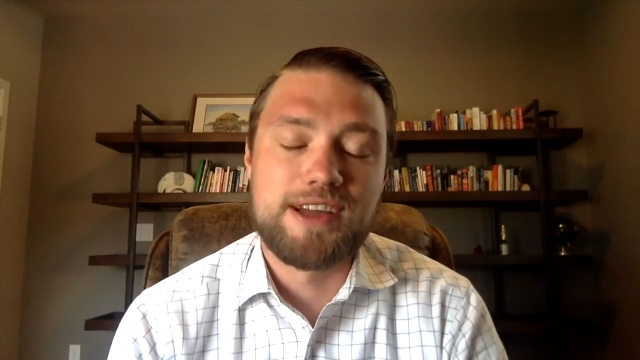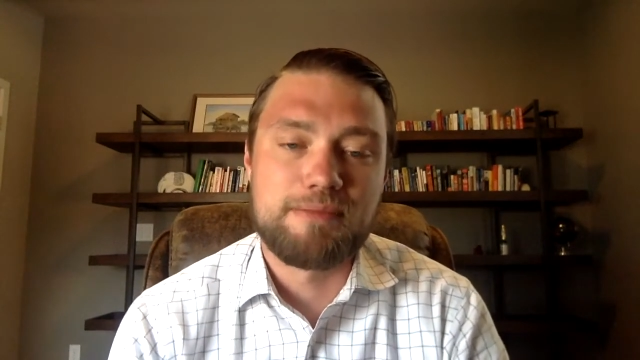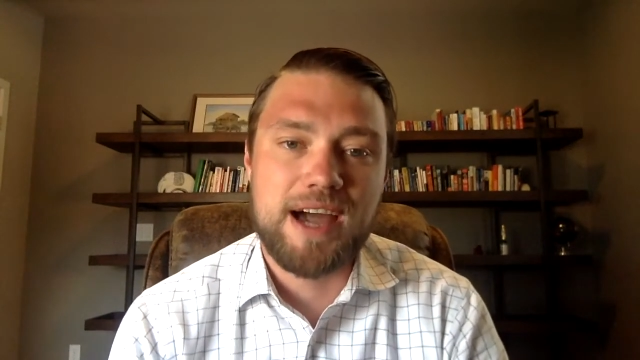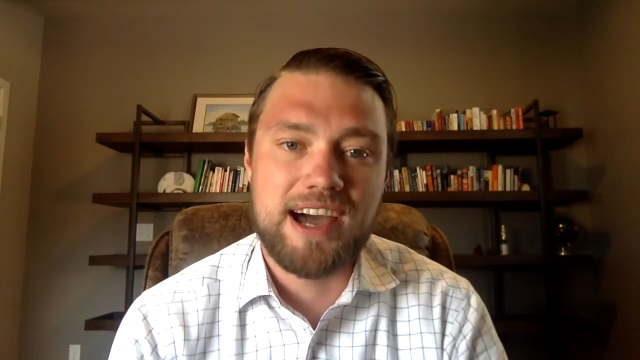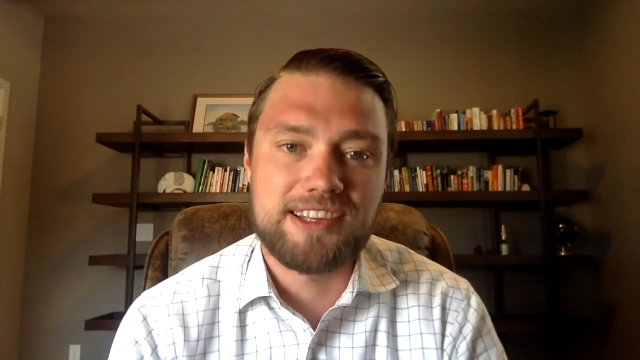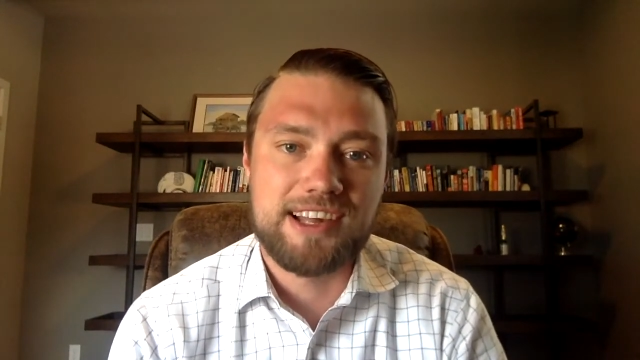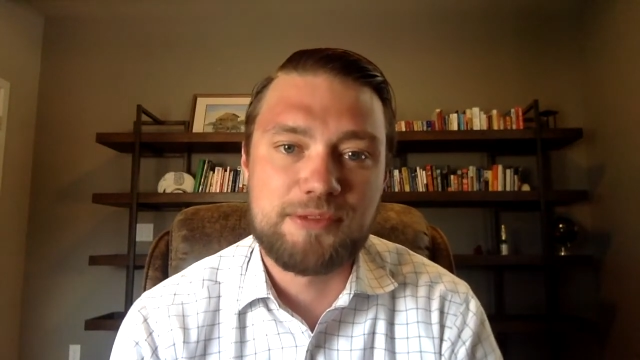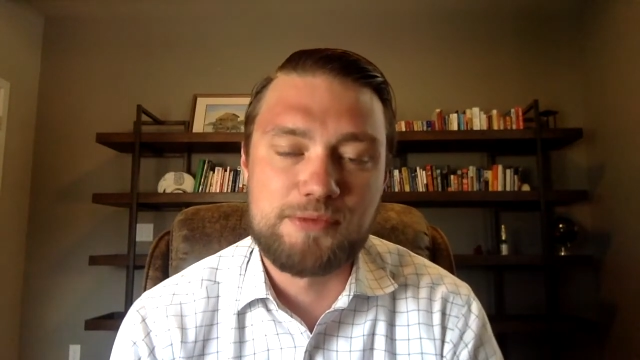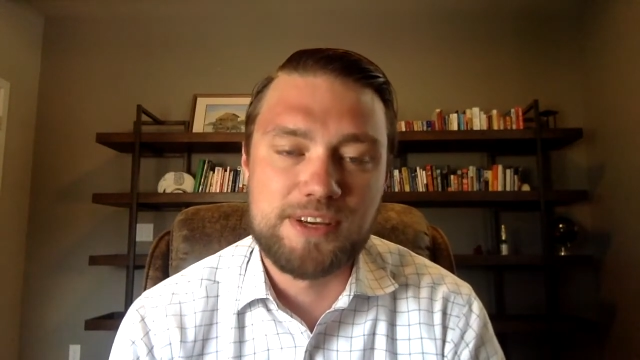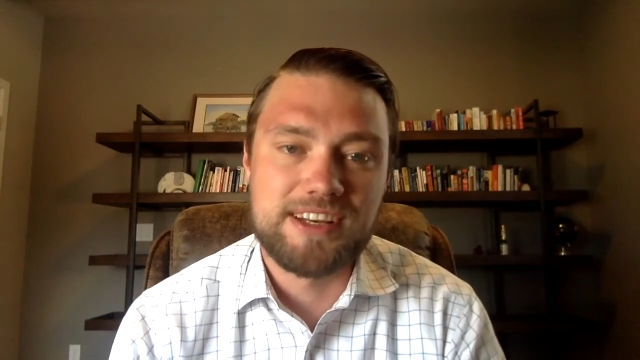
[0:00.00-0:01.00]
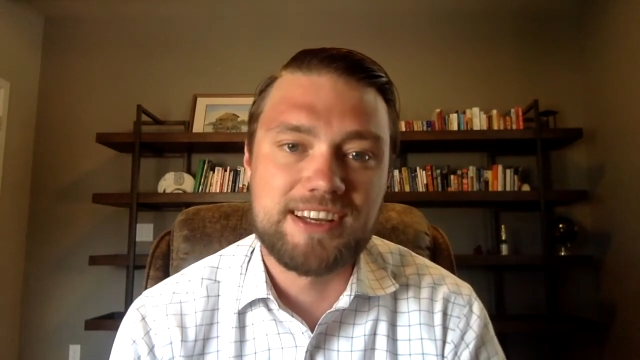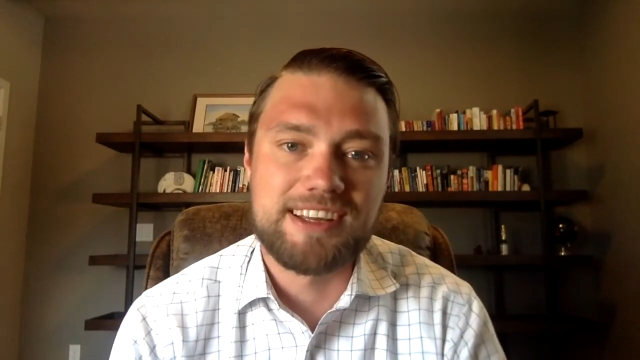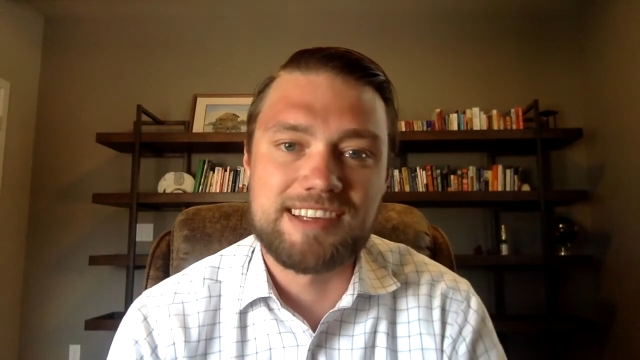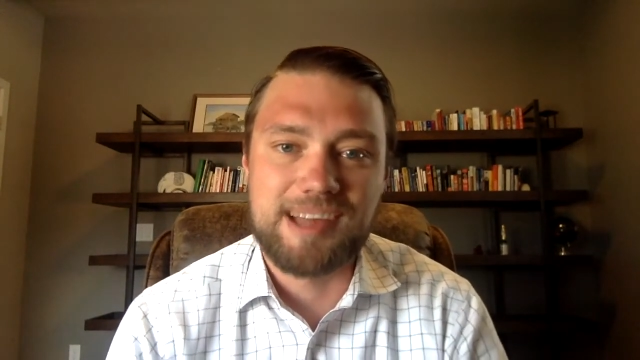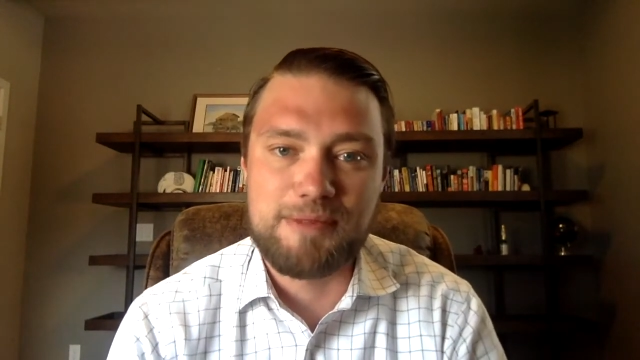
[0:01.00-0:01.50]
and pass a written
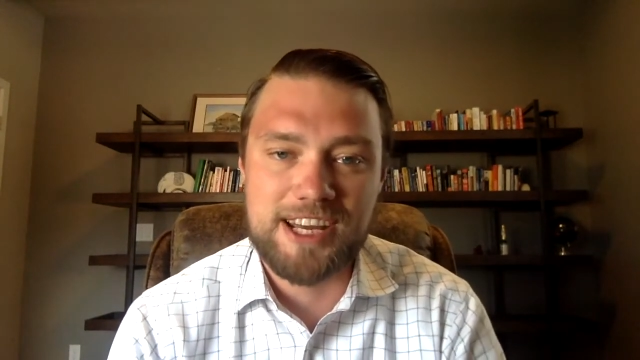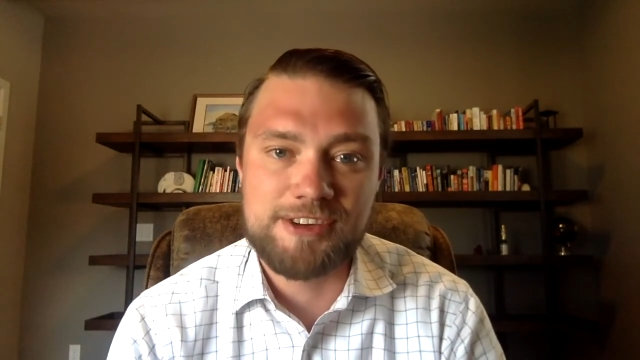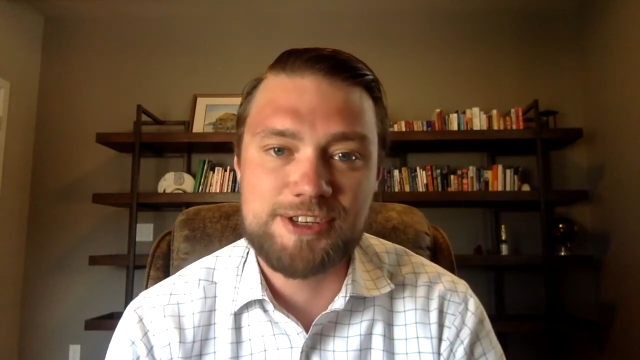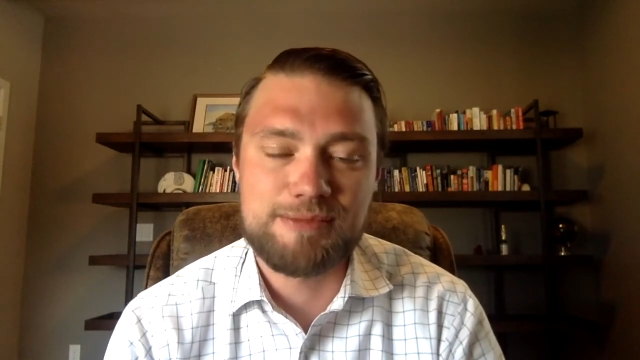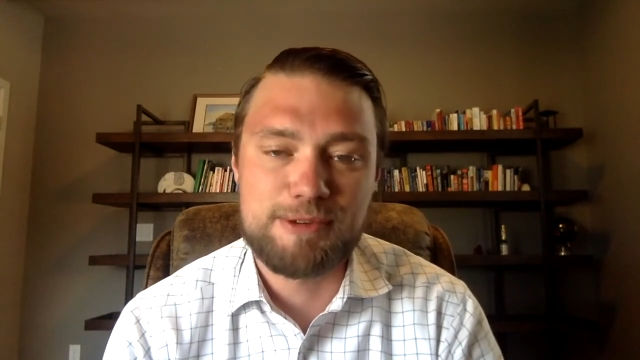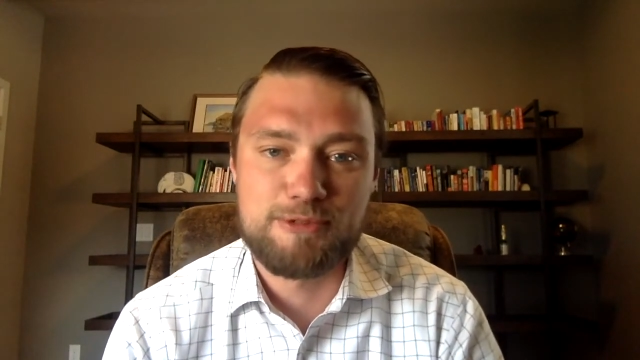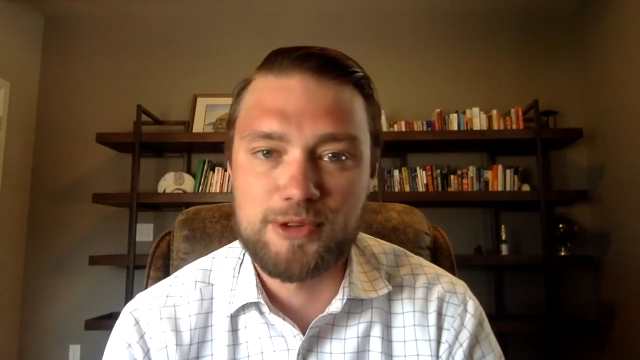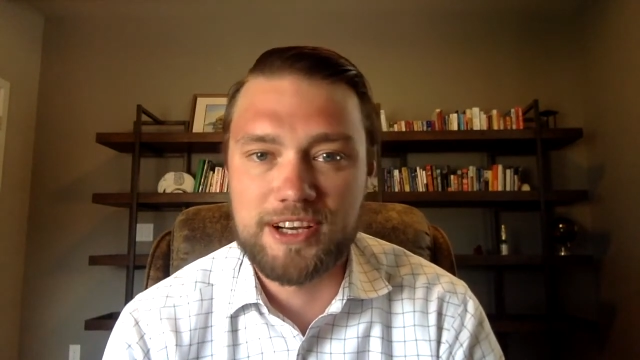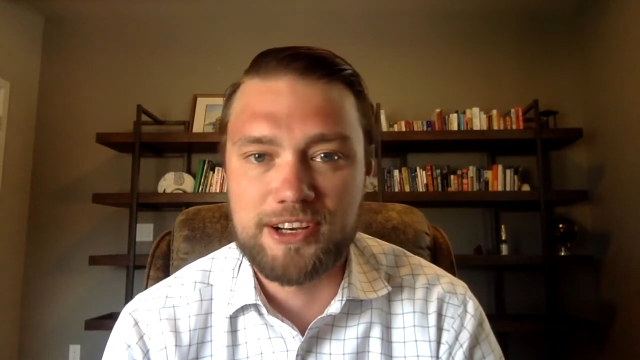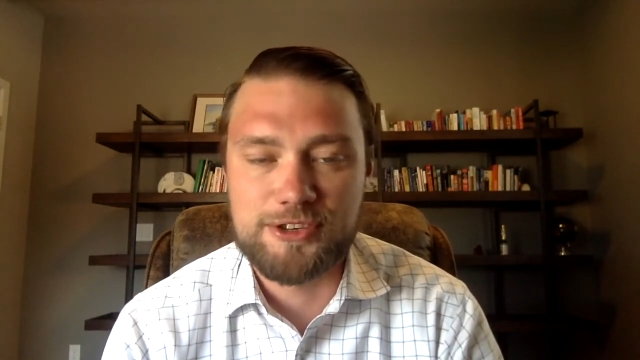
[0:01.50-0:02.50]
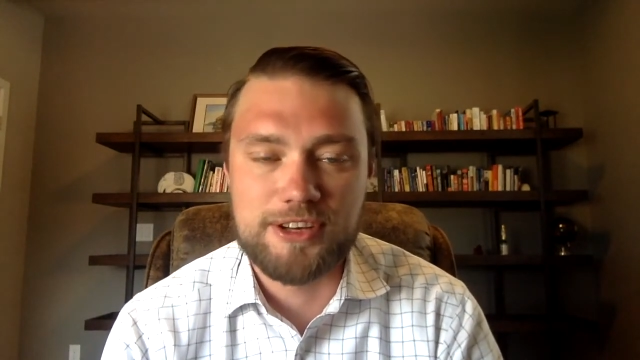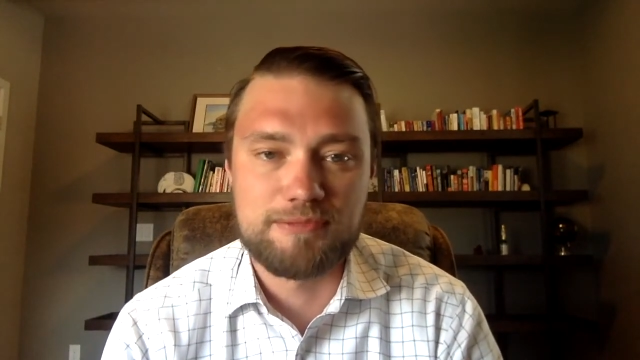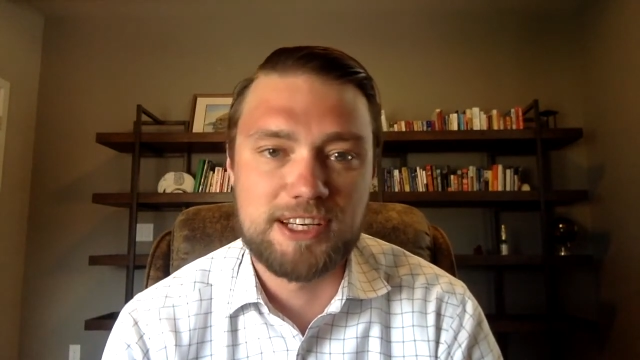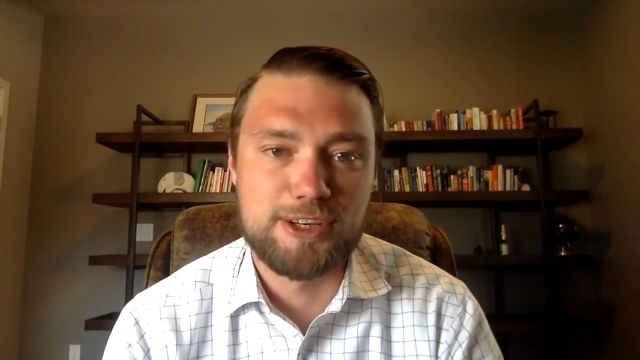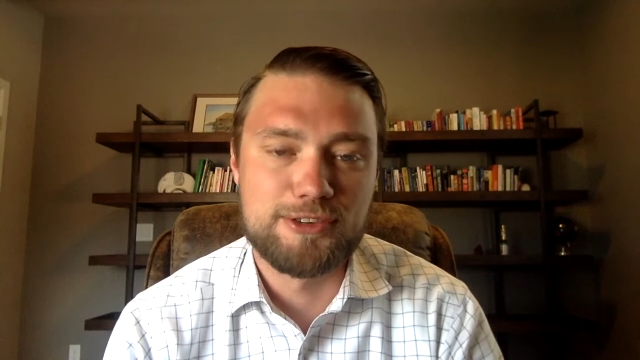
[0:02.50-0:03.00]
examination before they're going to trust
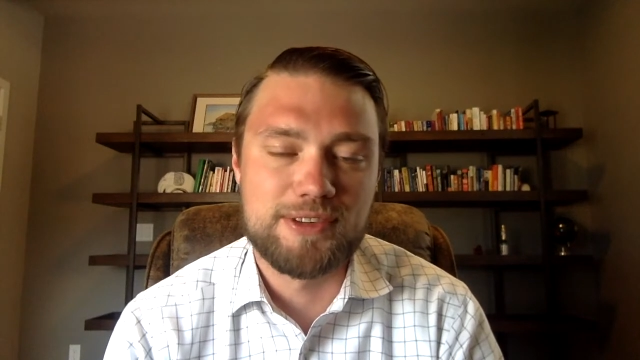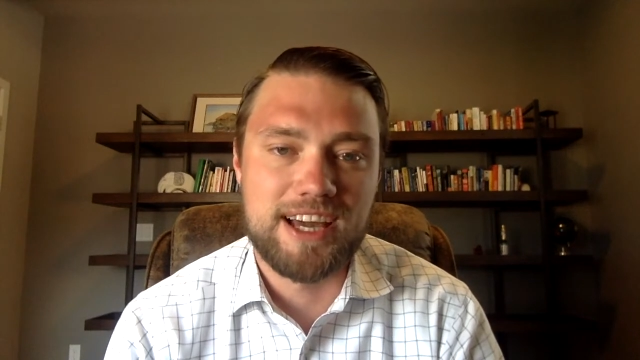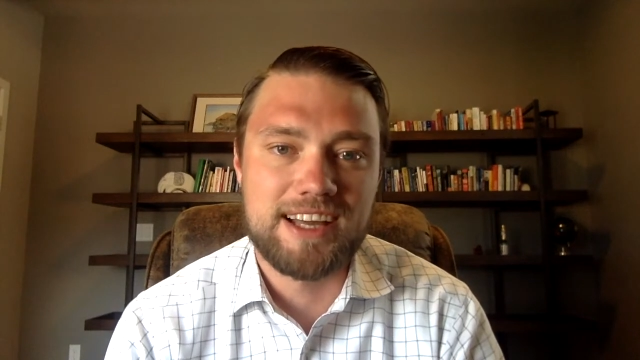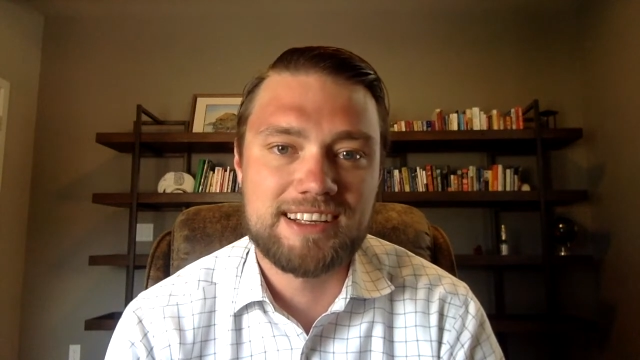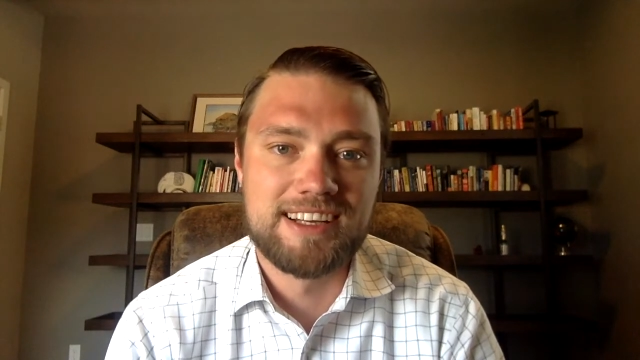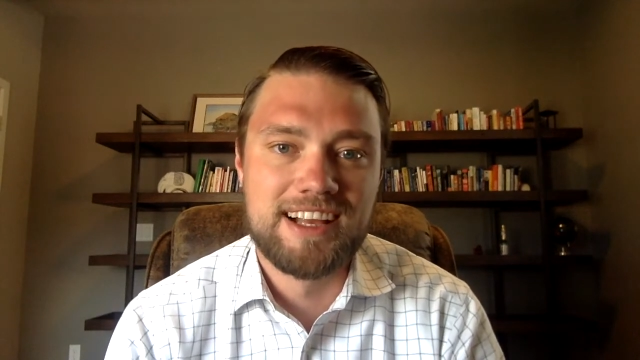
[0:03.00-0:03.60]
me to do that.